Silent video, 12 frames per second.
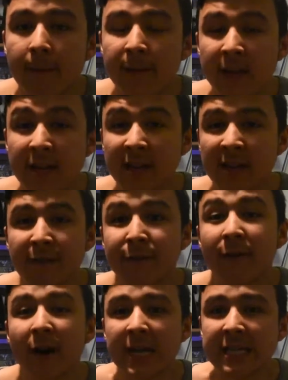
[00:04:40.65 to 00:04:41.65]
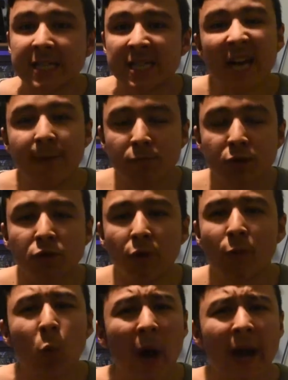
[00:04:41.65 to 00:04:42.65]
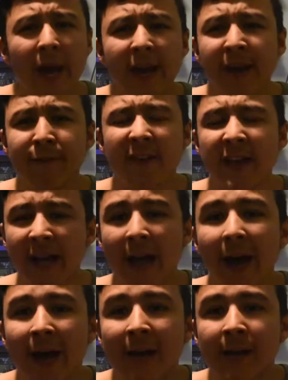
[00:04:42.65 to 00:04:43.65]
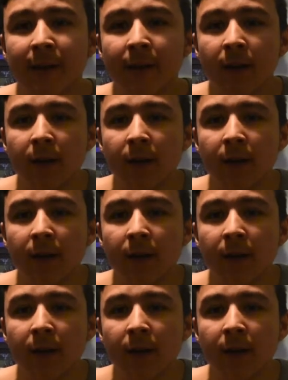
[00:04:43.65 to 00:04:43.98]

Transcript: They need to find some sort of way, if they can,